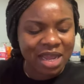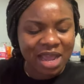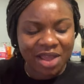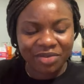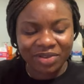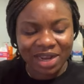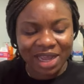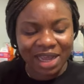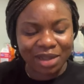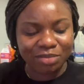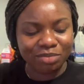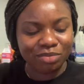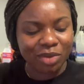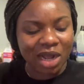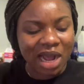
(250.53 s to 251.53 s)
I feel like
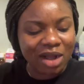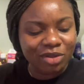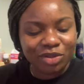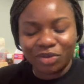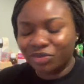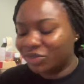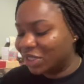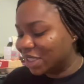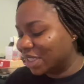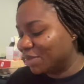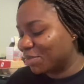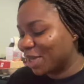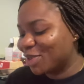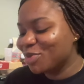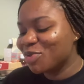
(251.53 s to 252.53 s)
I'm out of rhythm.
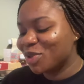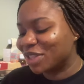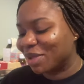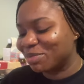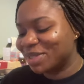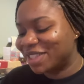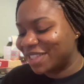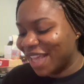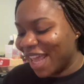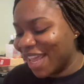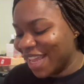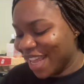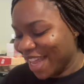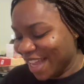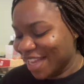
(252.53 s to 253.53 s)
I don't know what I'm
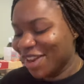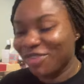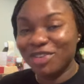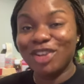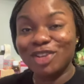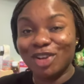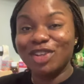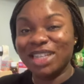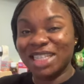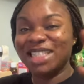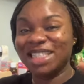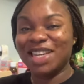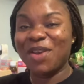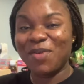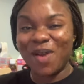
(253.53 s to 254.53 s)
saying. I've not done this
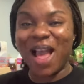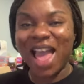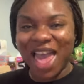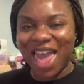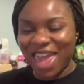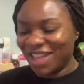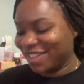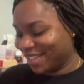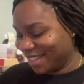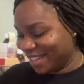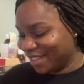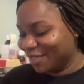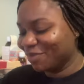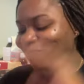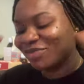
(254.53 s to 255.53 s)
in a while.
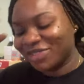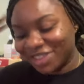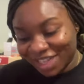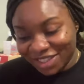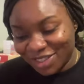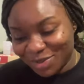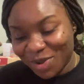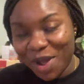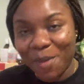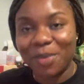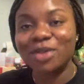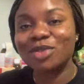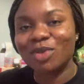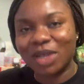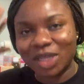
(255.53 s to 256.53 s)
That is what
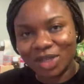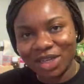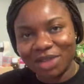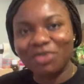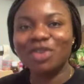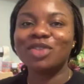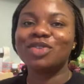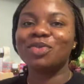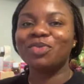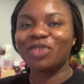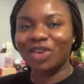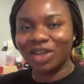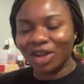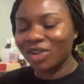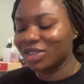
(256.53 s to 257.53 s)
happens when you leave YouTube for
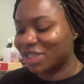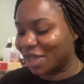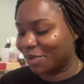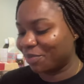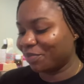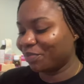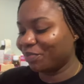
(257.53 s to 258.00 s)
a long time.